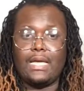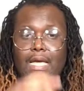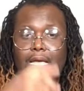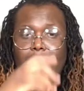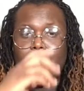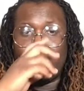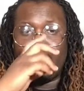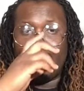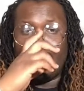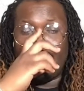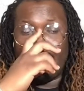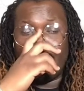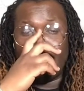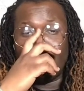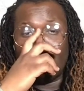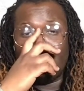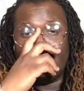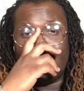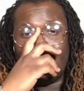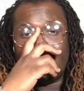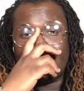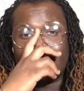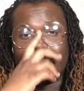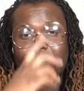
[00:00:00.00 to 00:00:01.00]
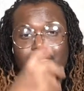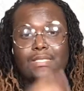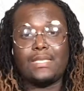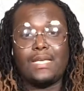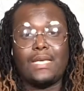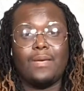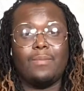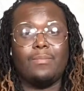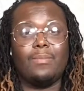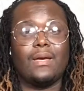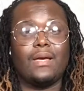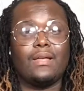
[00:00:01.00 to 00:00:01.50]
I would like to say
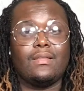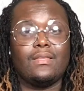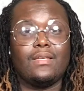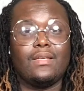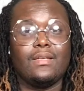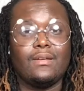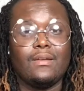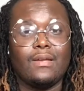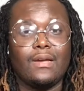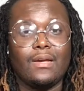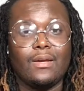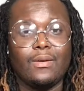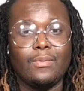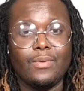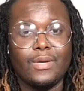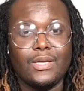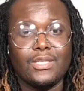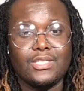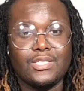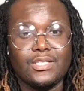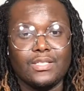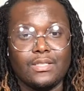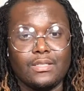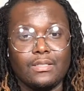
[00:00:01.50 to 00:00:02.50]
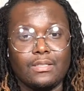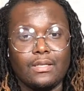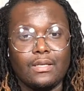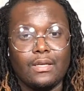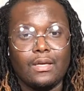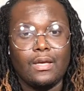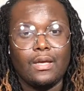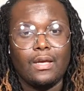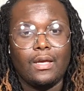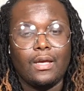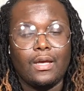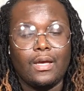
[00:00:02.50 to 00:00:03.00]
about the inauguration,
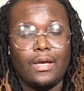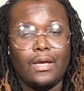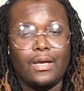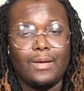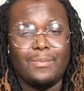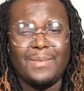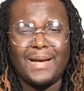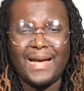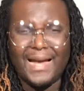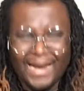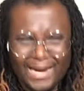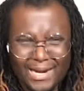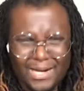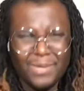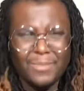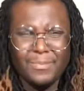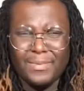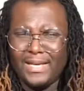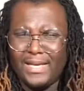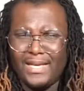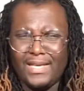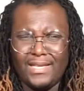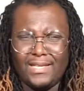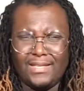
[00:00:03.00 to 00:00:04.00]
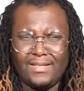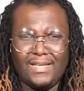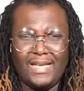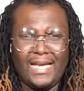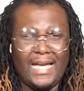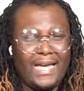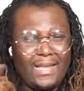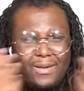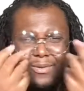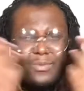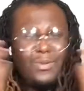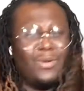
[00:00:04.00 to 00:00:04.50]
hire me.
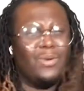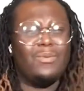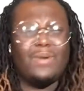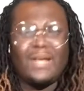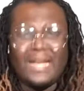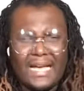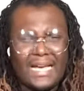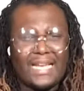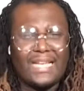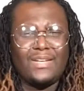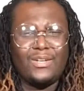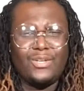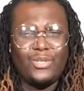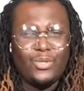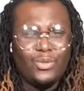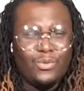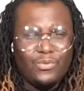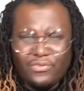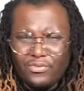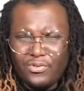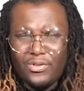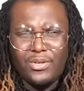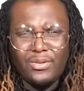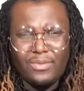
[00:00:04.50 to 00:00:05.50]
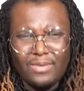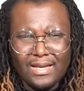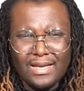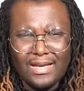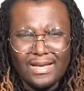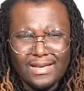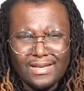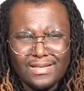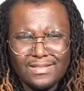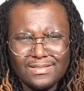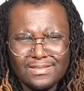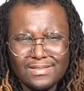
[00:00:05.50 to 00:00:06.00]
I don't know what I can do for you
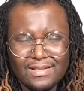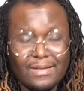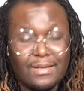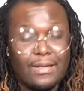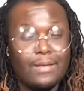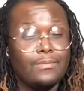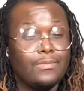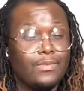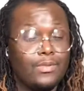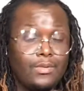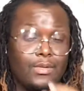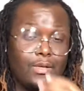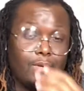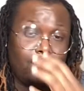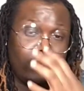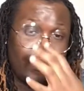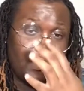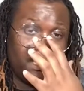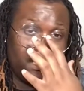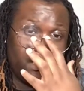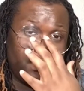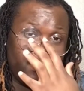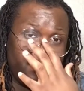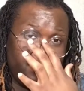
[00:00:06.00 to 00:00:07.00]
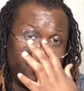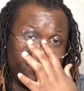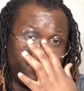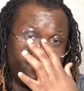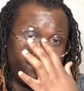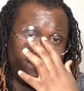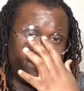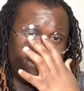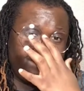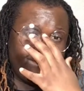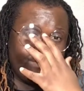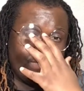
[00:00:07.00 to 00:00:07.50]
guys. You know what I can do?
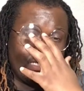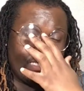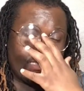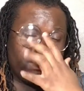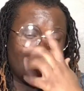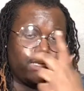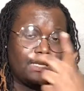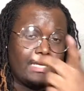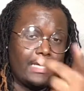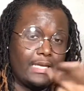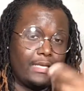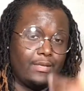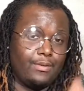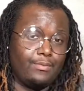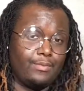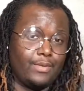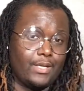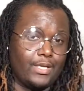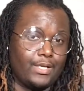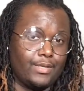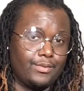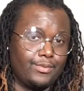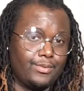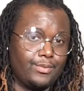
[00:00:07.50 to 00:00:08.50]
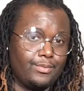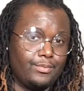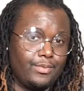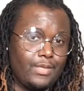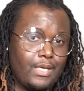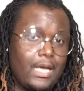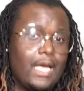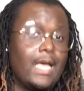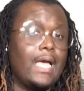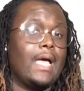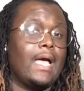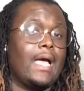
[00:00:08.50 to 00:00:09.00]
That's a lie. I know what I can do.
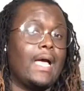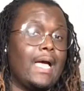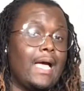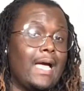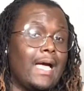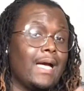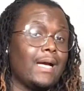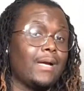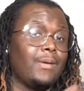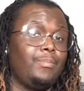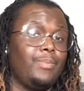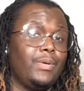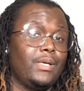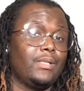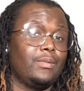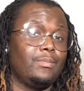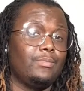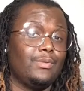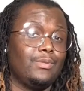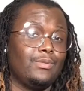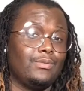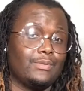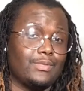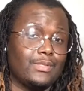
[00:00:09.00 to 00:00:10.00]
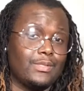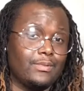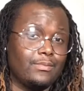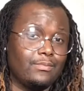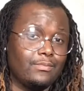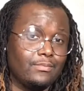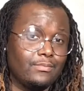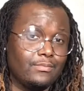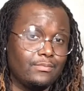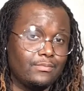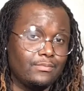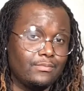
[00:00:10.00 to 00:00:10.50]
I can pick the music.
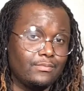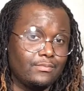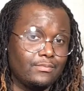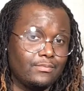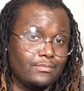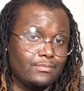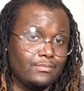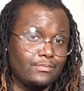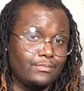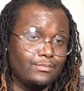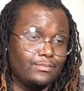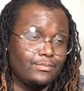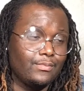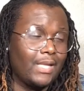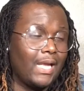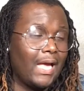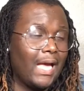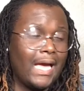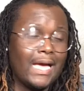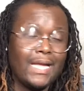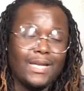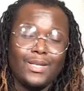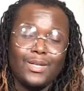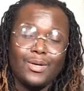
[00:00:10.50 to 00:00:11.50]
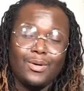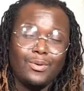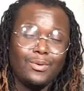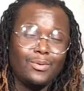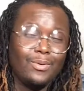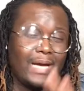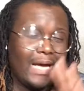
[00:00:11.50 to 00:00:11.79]
I know.